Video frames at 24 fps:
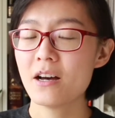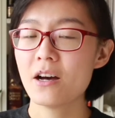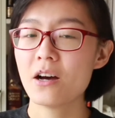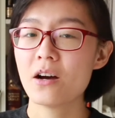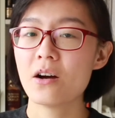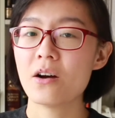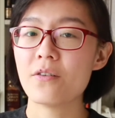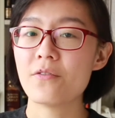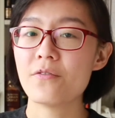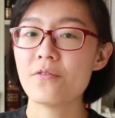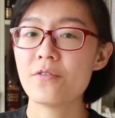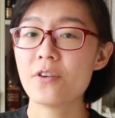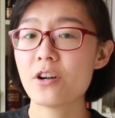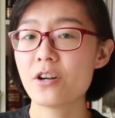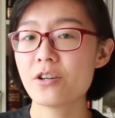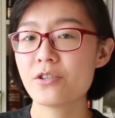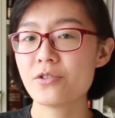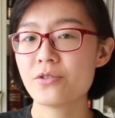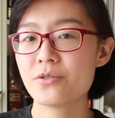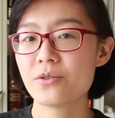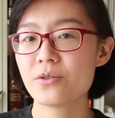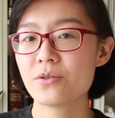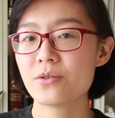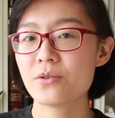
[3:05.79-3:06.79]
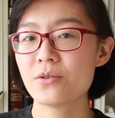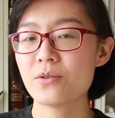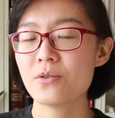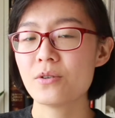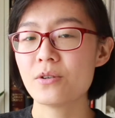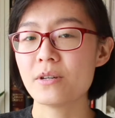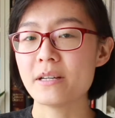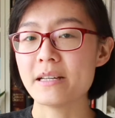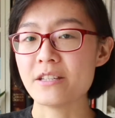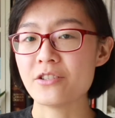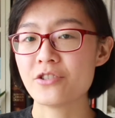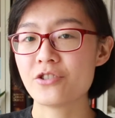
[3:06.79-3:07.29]
Her virtue
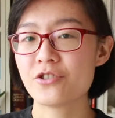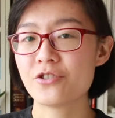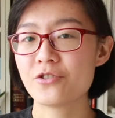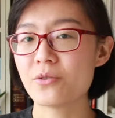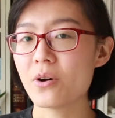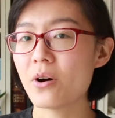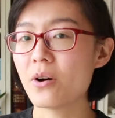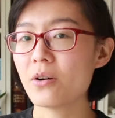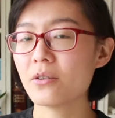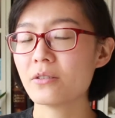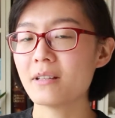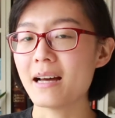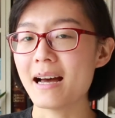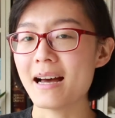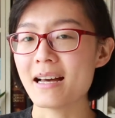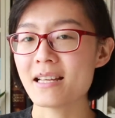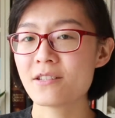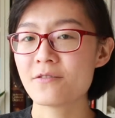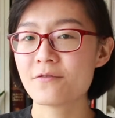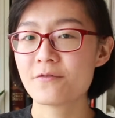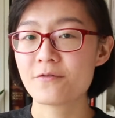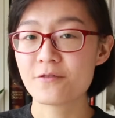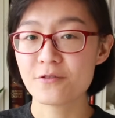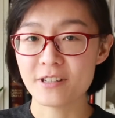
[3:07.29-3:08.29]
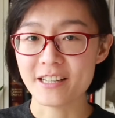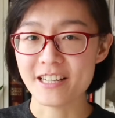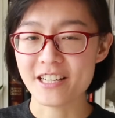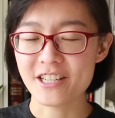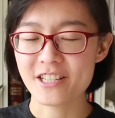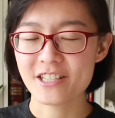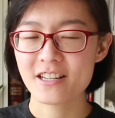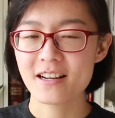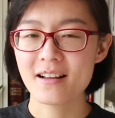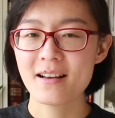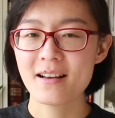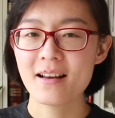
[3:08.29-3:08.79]
is shown as
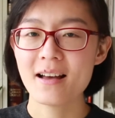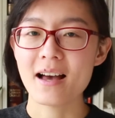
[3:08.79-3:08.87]
foolish,